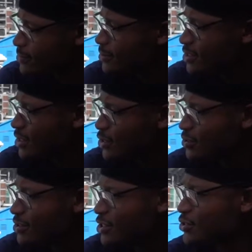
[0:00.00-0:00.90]
She
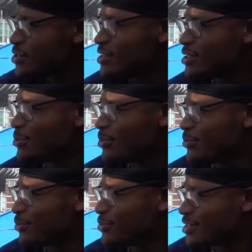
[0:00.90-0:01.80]
used to tell
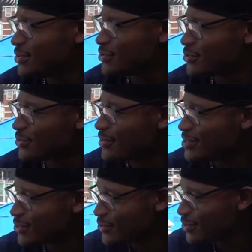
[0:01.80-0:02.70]
people she was 3 minutes
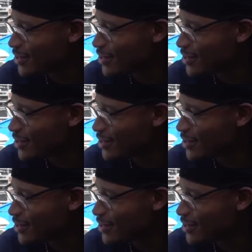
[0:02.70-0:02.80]
older.